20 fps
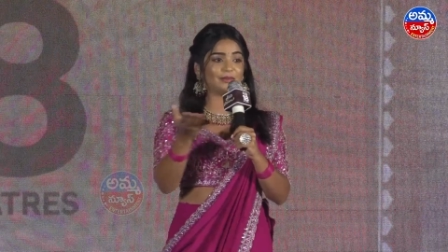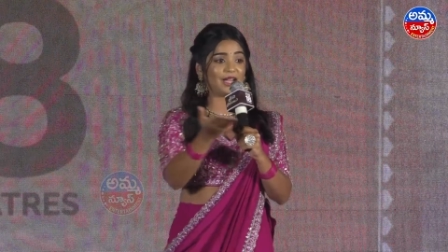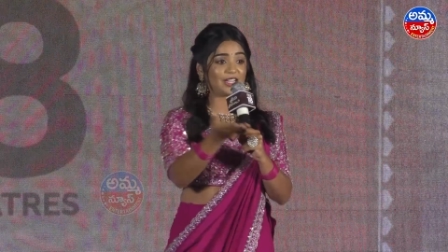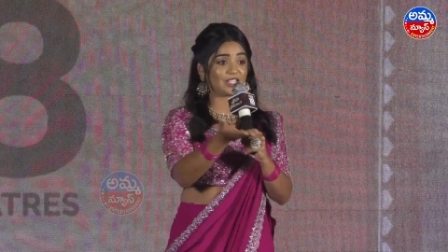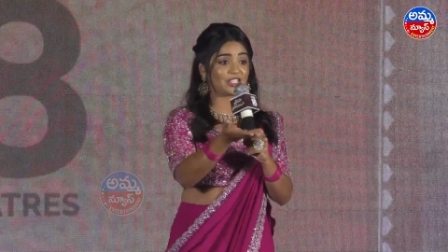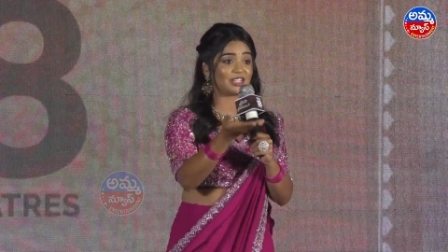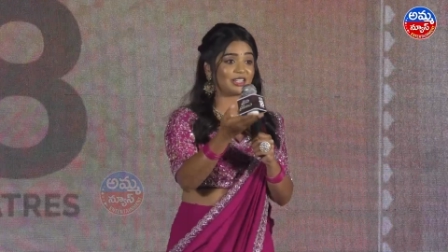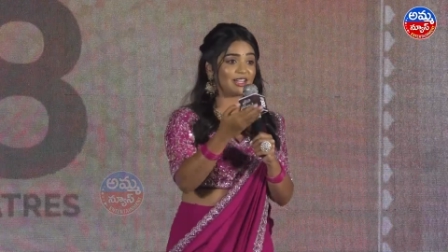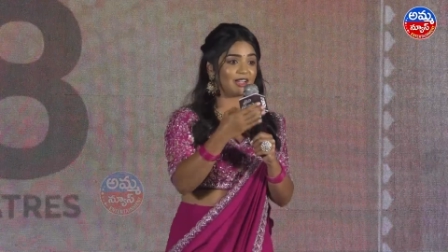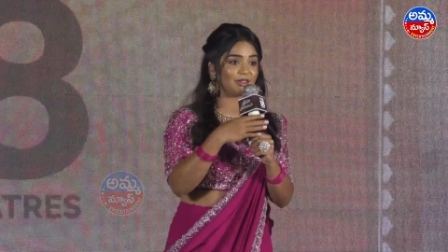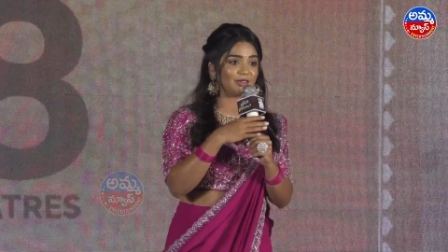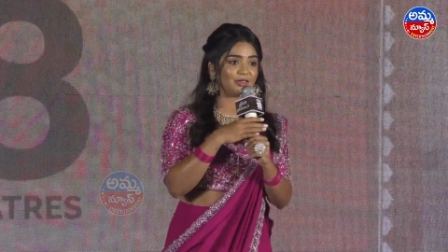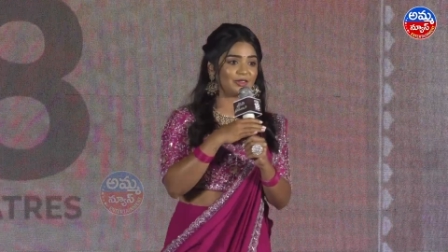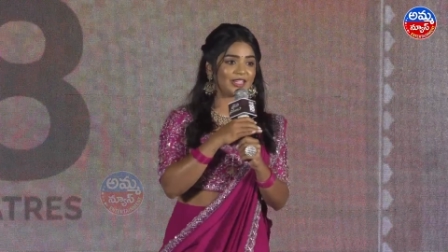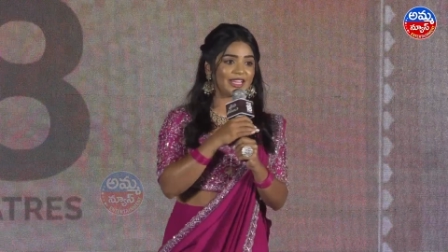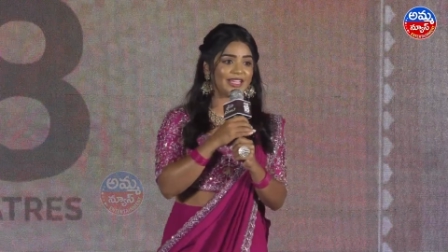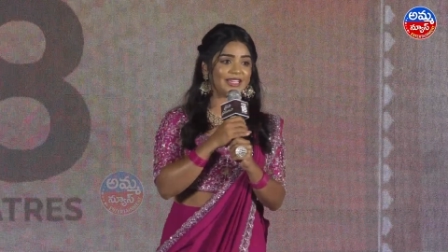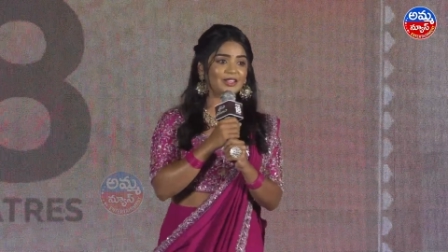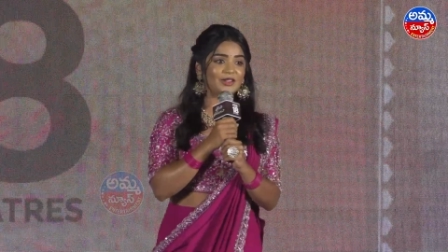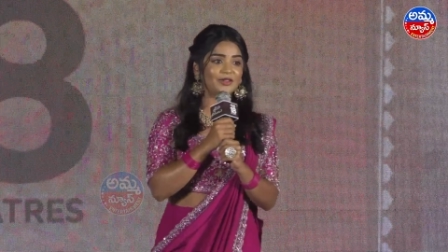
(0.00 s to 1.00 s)
Basha Garu,
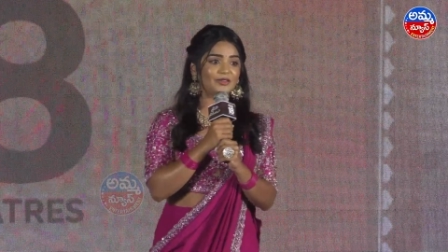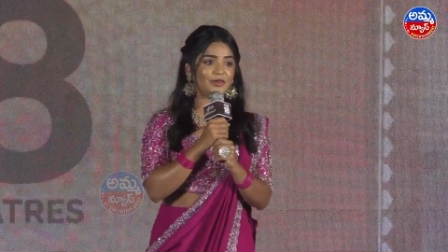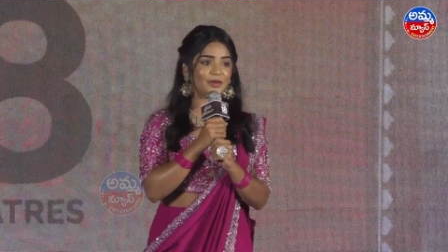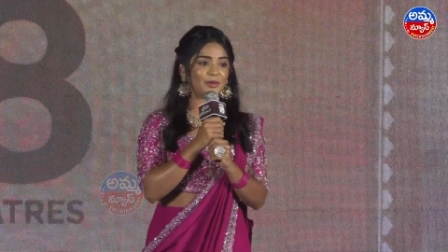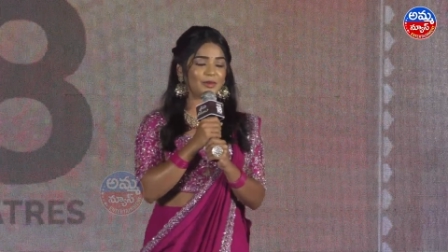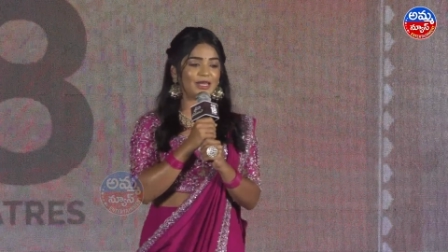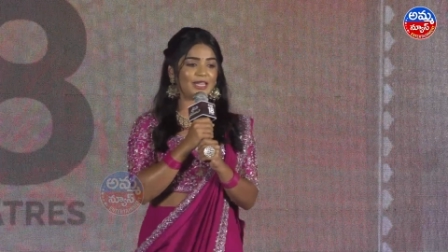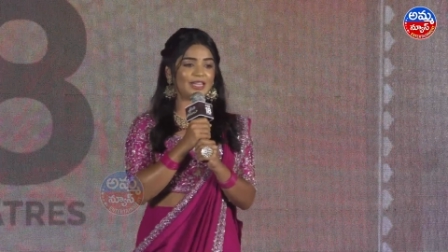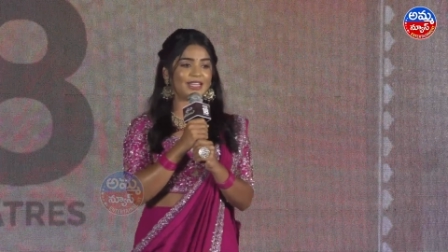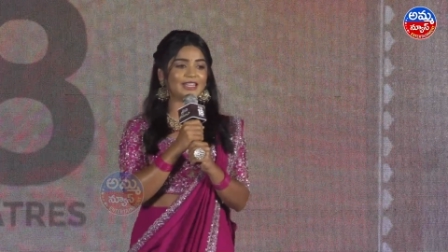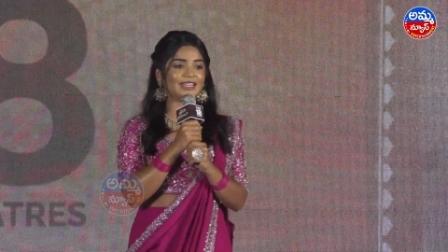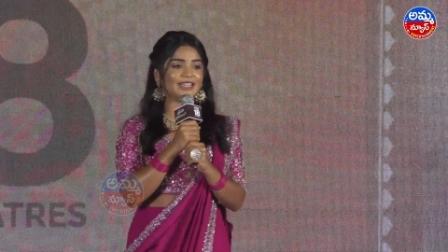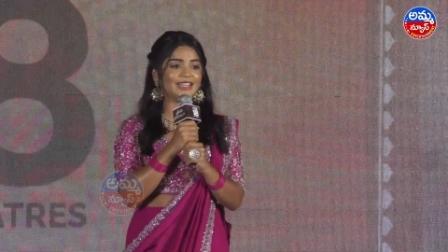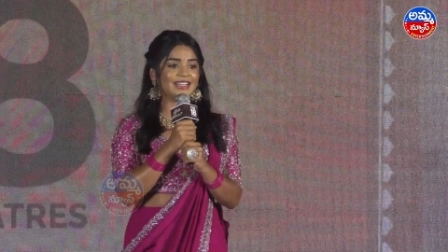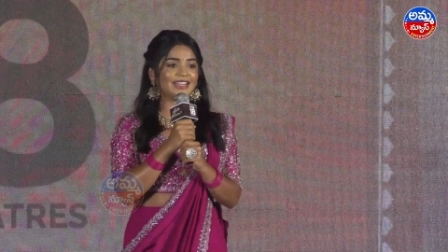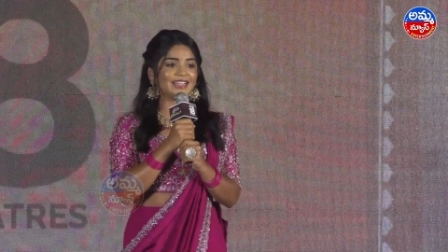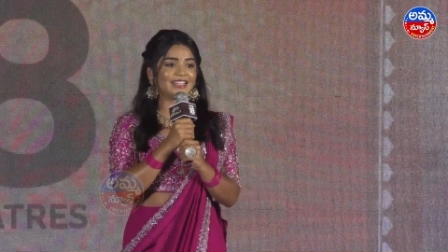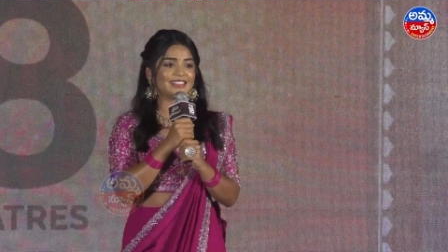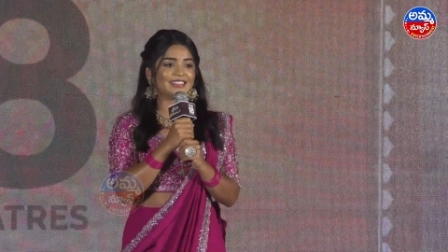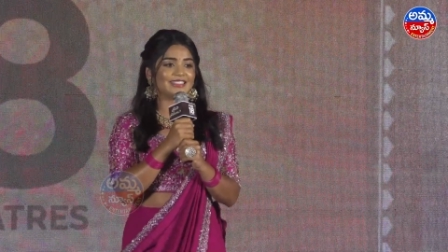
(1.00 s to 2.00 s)
thank you for being
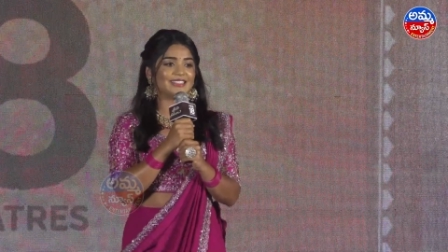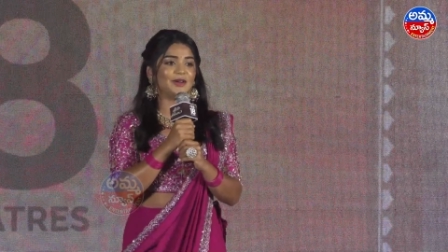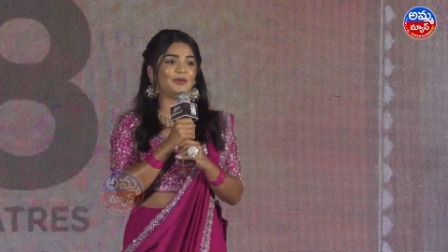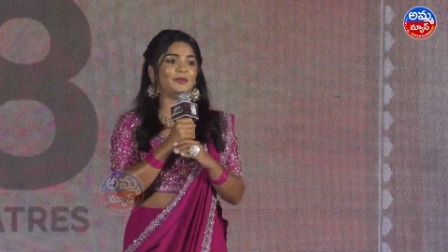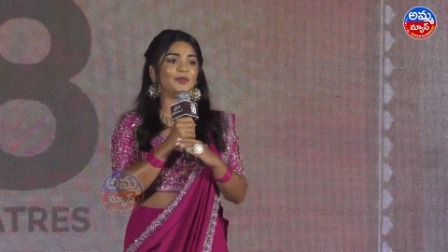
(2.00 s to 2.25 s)
the